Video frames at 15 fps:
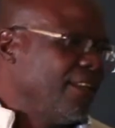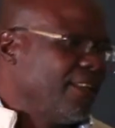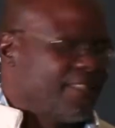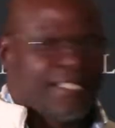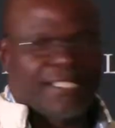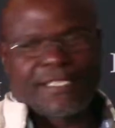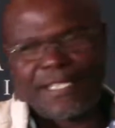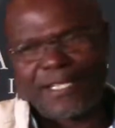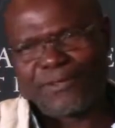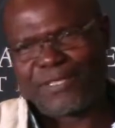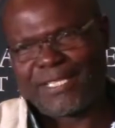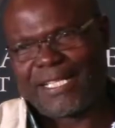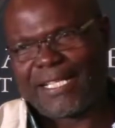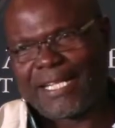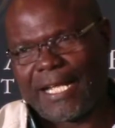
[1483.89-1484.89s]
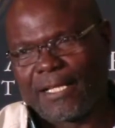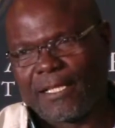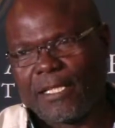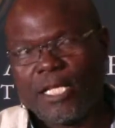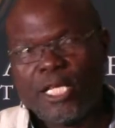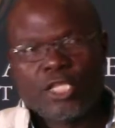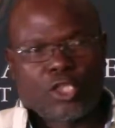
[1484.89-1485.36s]
6,000
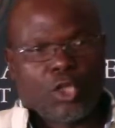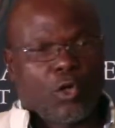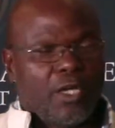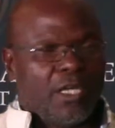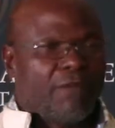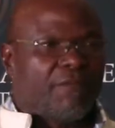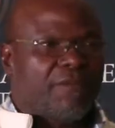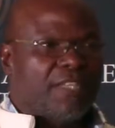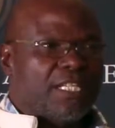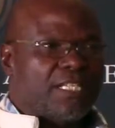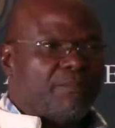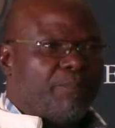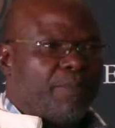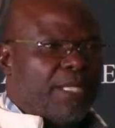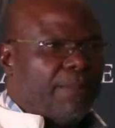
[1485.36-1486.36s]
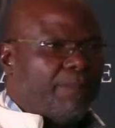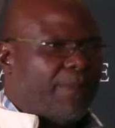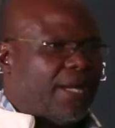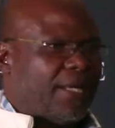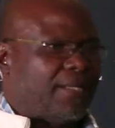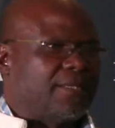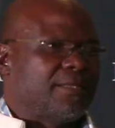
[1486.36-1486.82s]
rand. So if this bill
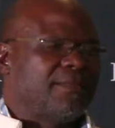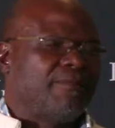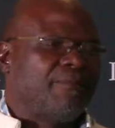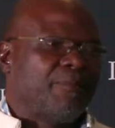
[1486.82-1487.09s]
passed,